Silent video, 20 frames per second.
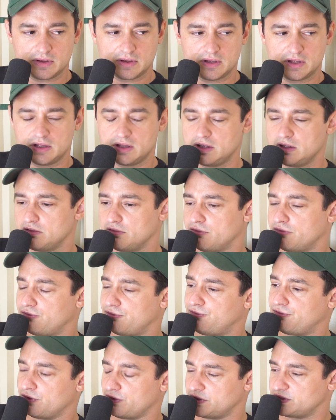mm.
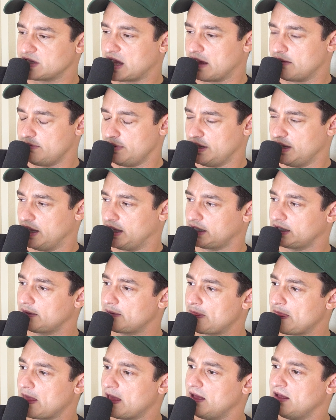for the time being.
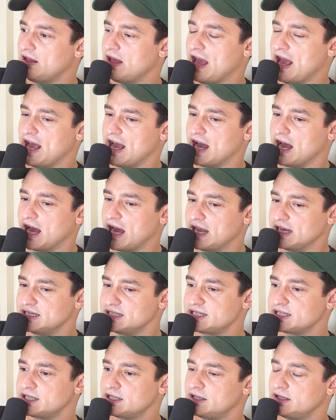
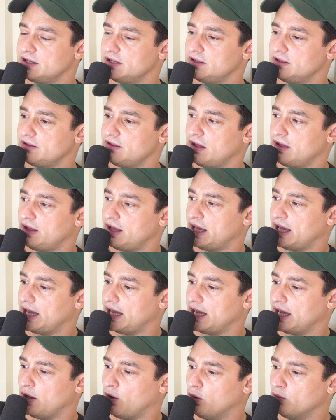And
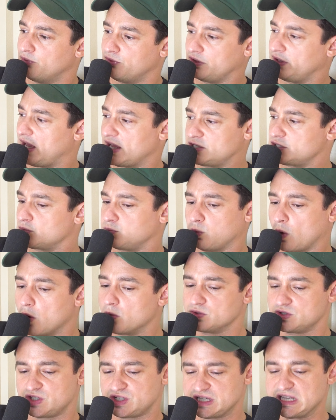uh, hopefully I just
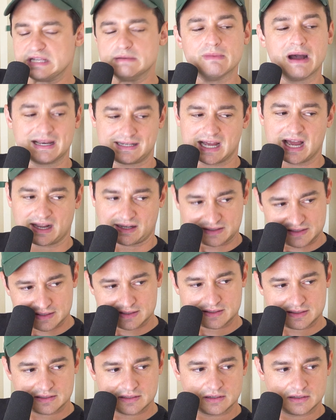won't see my
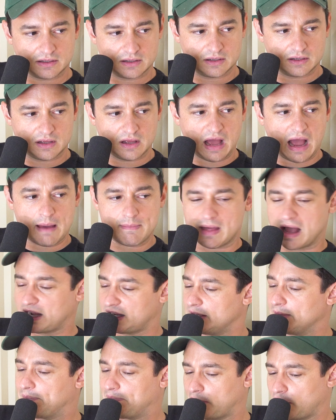texts. I'm not
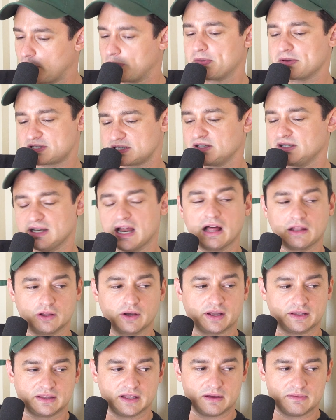going to purposely not
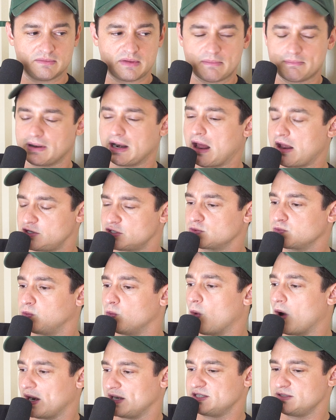look at them, but I just
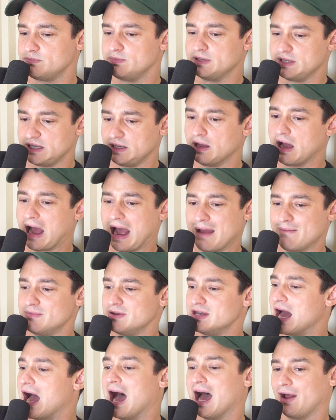want it to be,
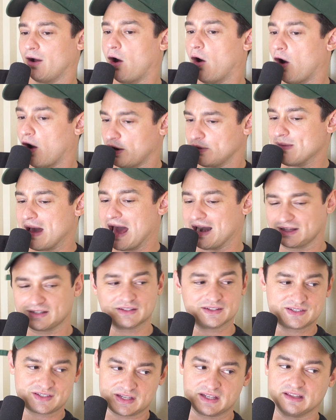I'm not
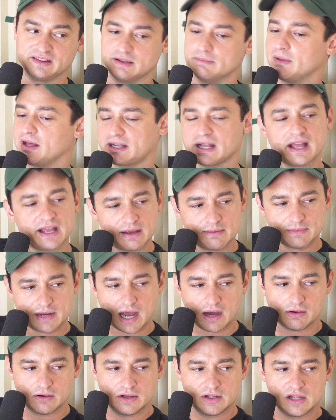automatically seeing them like I am
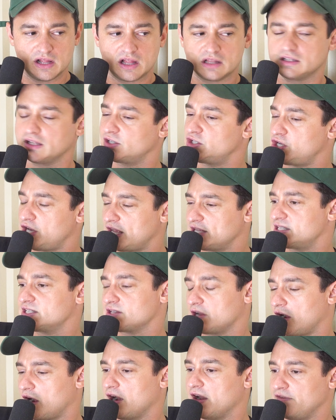now. Like
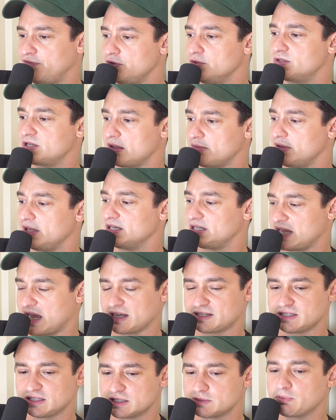chances are, if you send me a
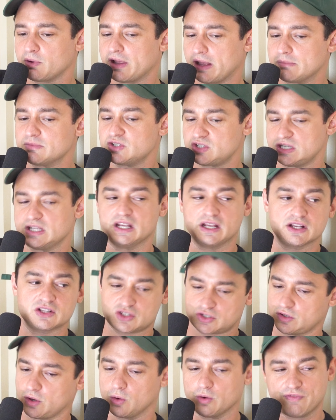text at this point, I'm seeing
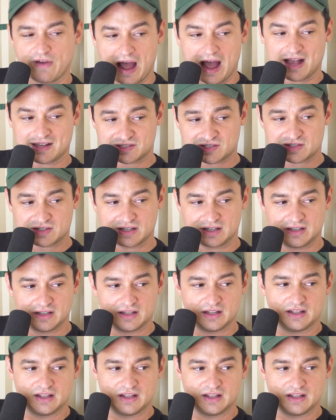it so fast